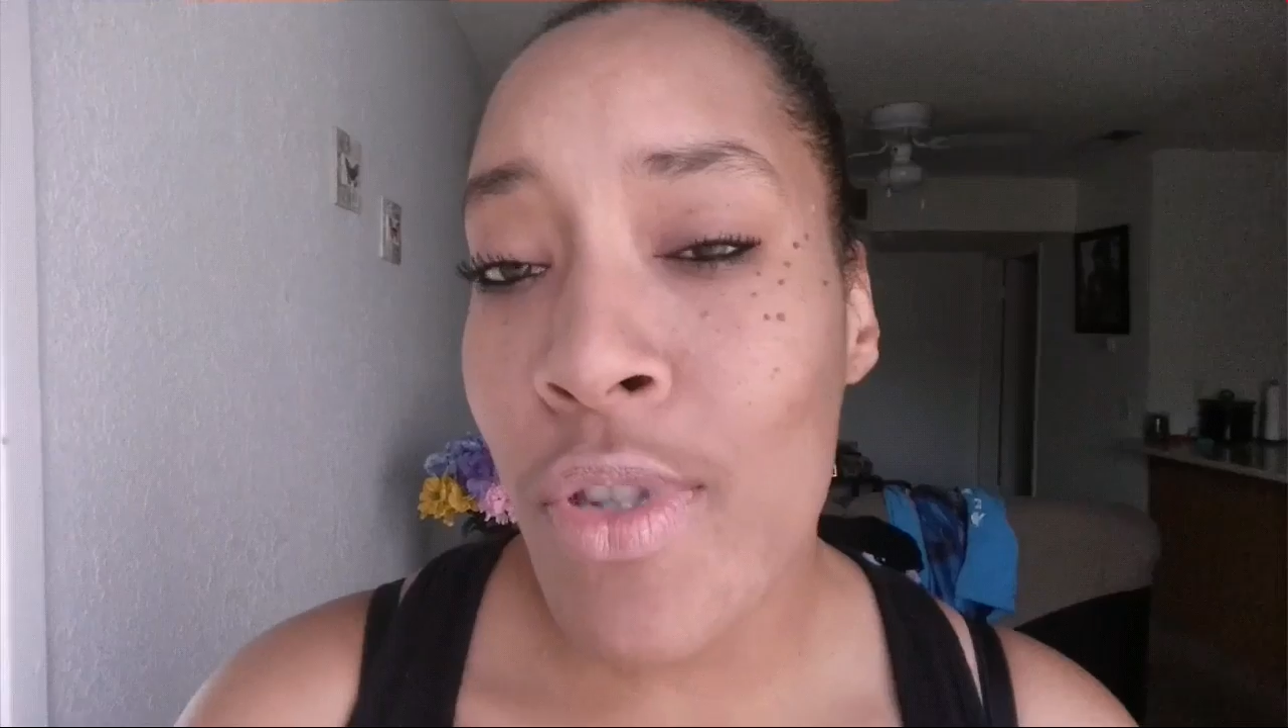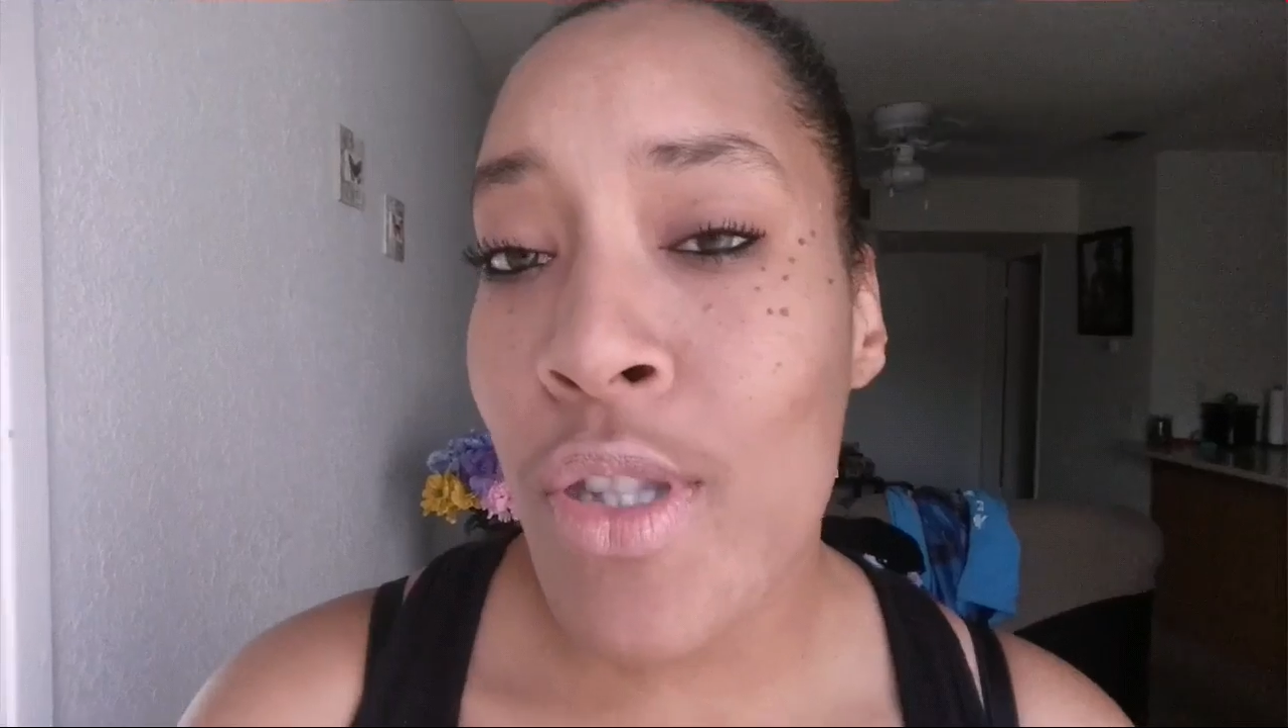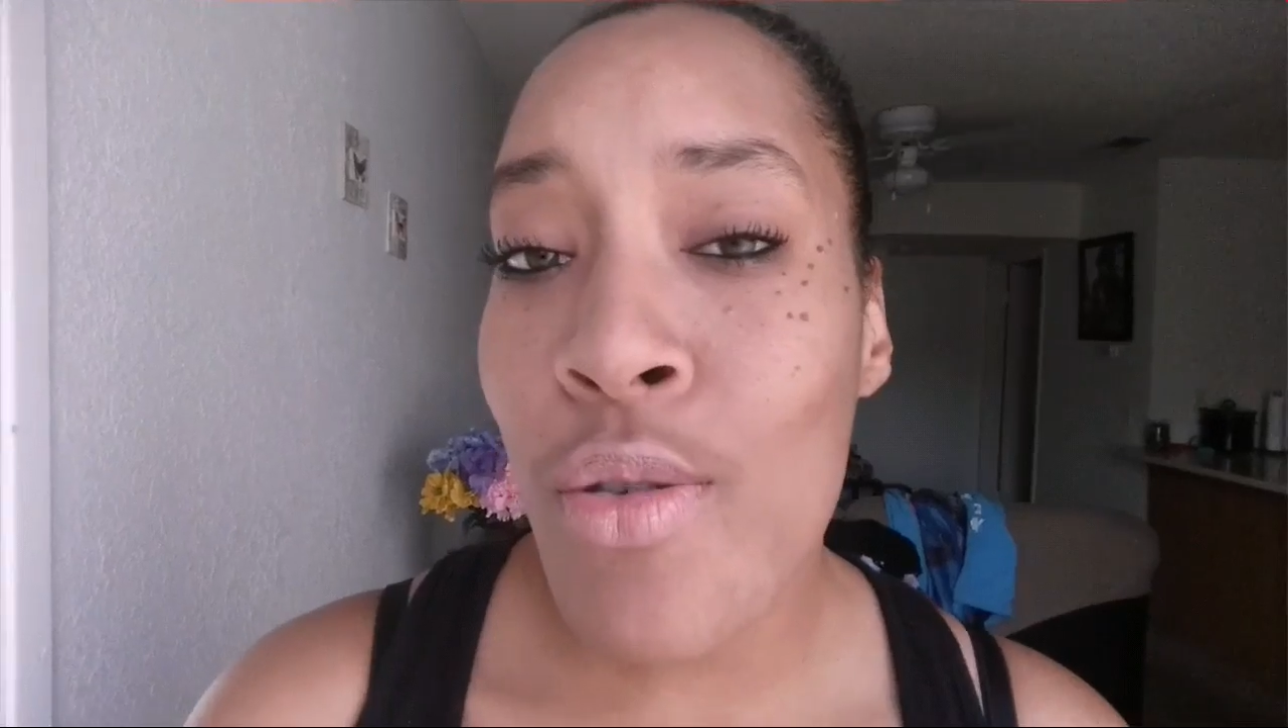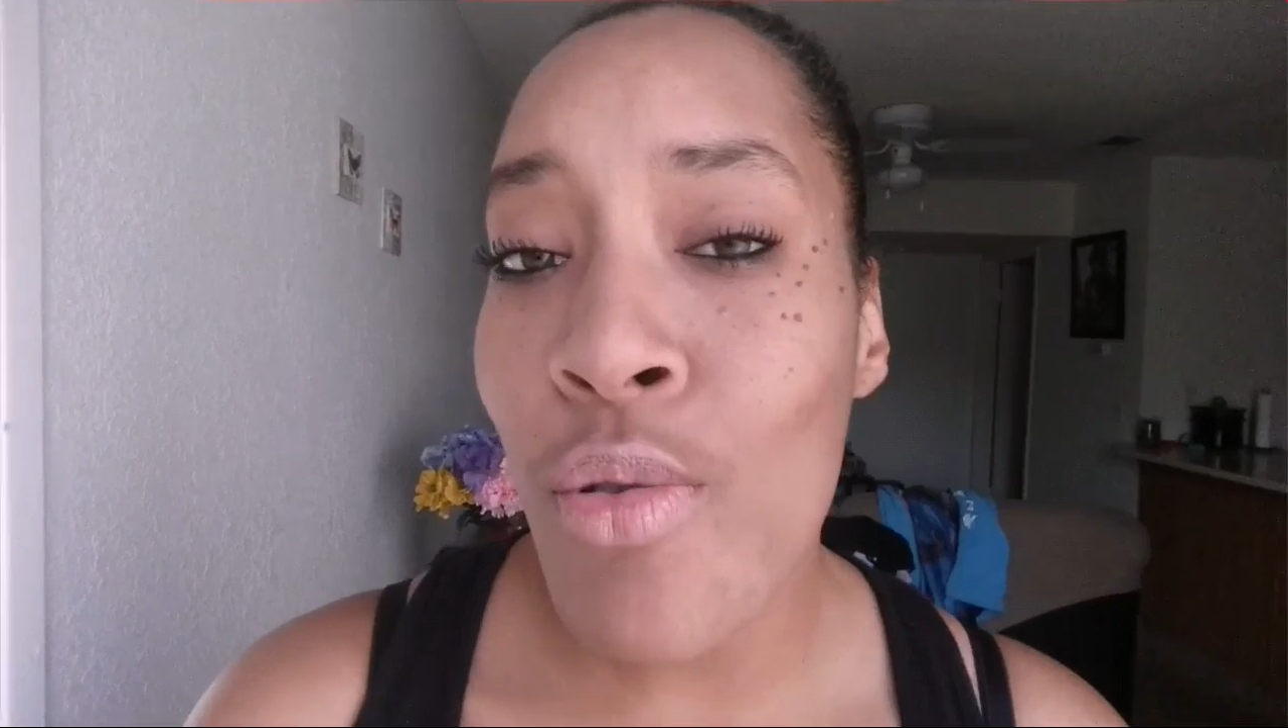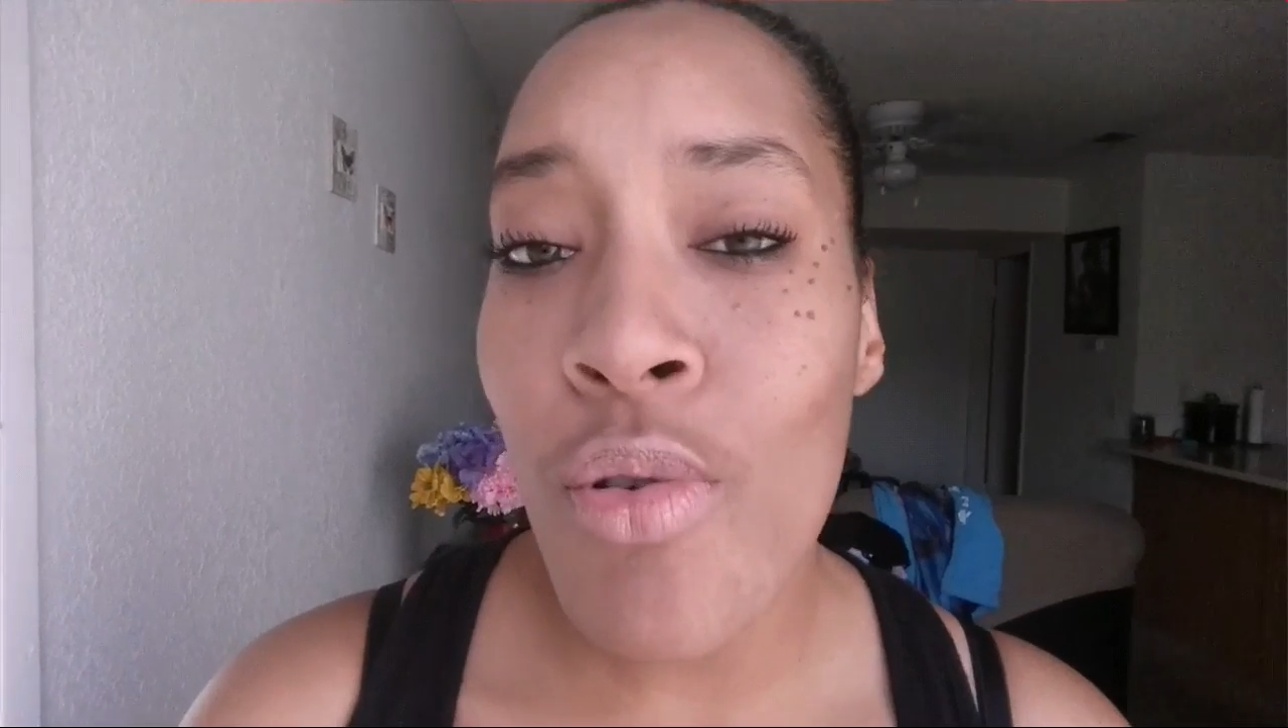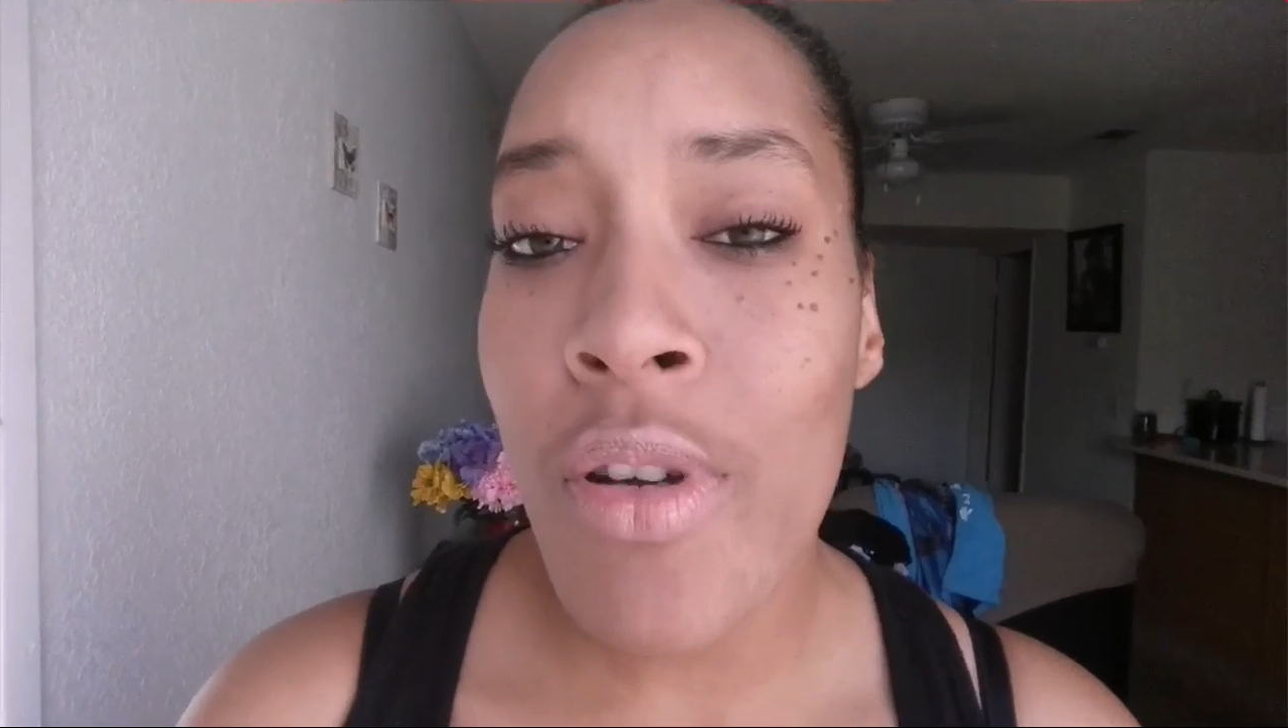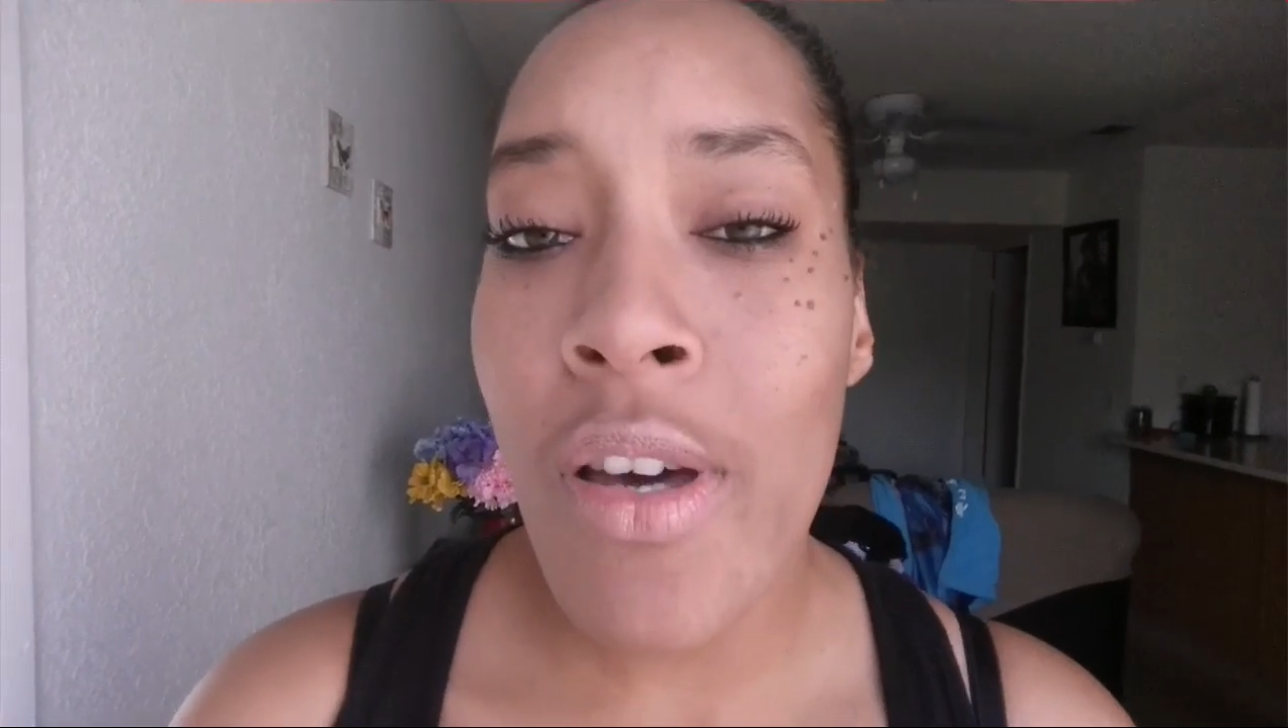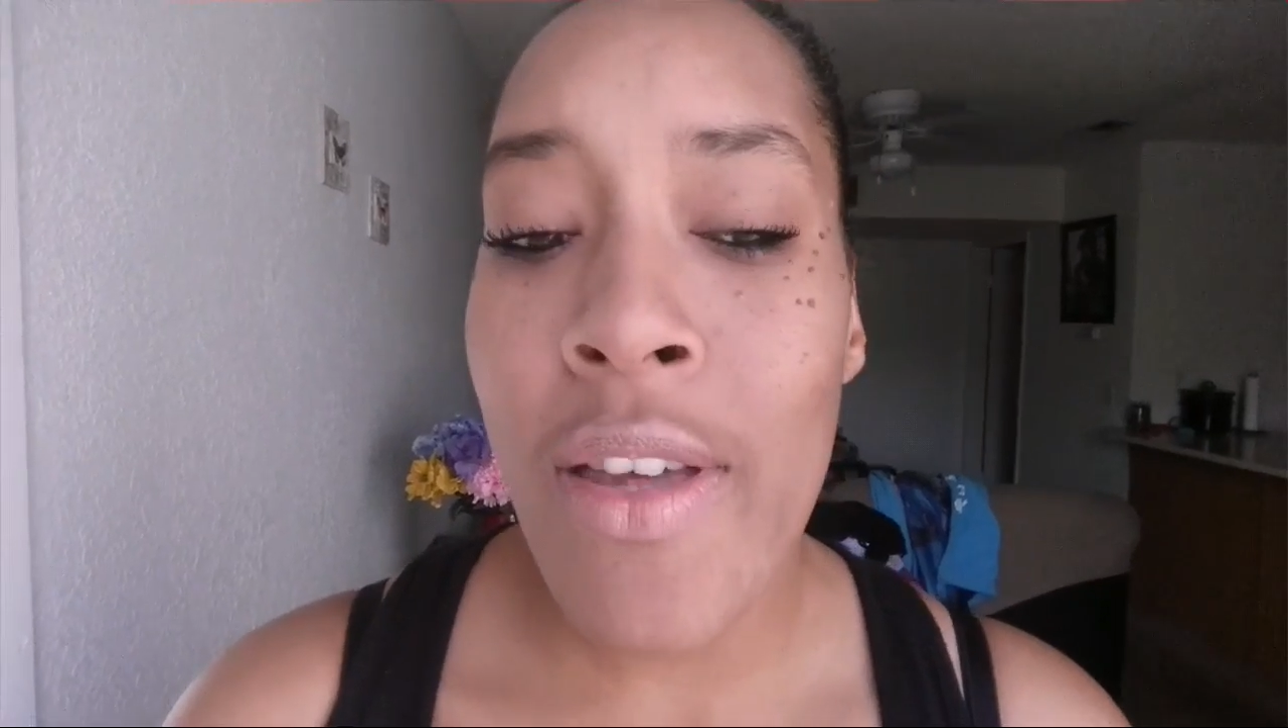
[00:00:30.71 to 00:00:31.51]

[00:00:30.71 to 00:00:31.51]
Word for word: with school